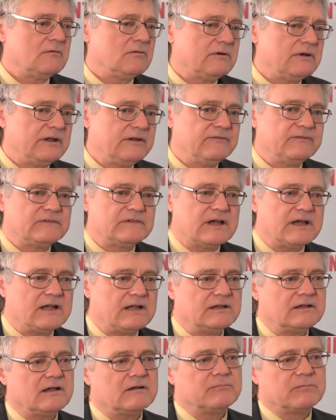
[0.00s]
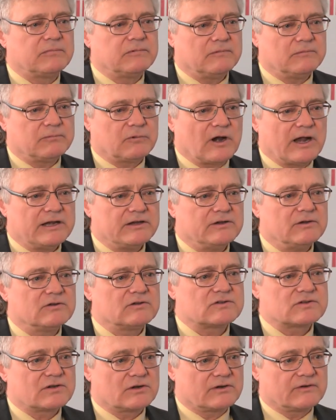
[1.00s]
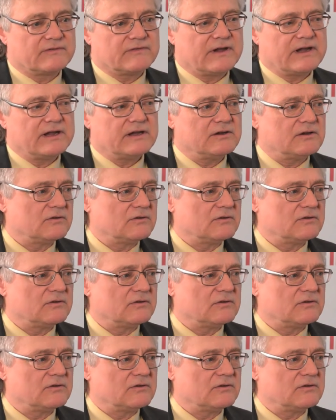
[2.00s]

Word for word: We've done a brand new survey